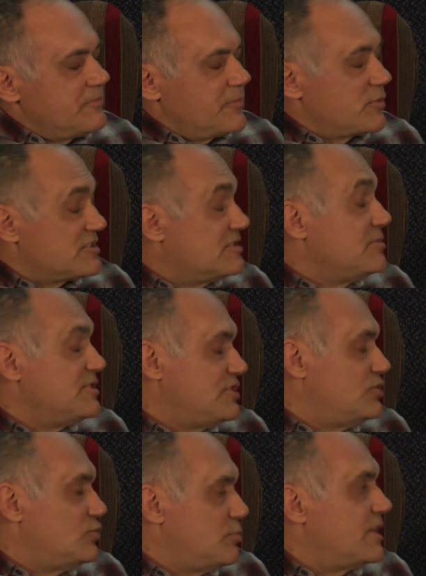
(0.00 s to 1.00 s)

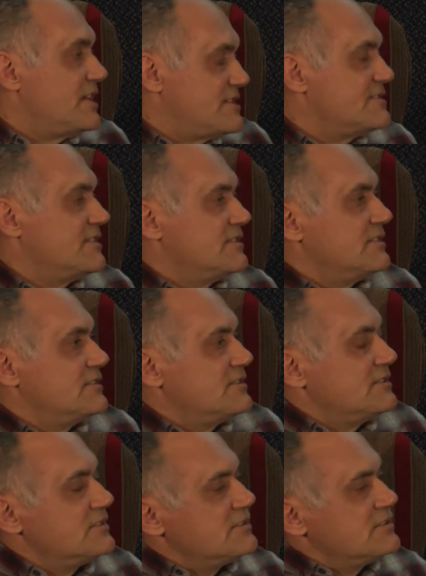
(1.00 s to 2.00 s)
possibility to break
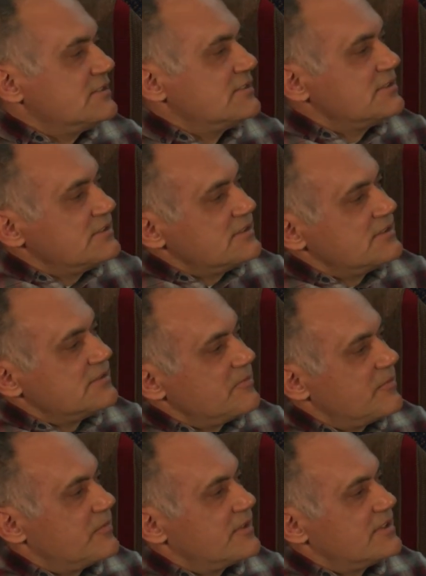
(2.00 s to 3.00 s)
the
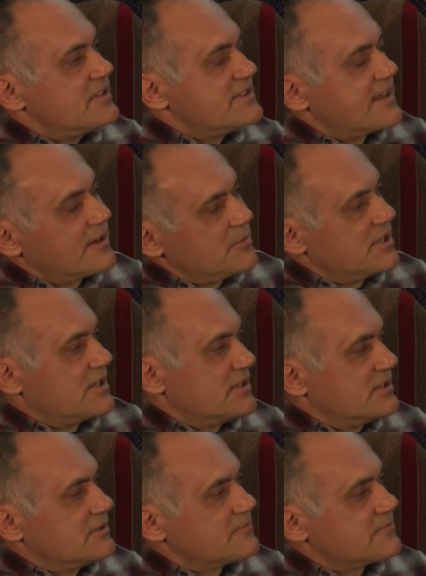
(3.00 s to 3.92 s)
ceramic. Yeah.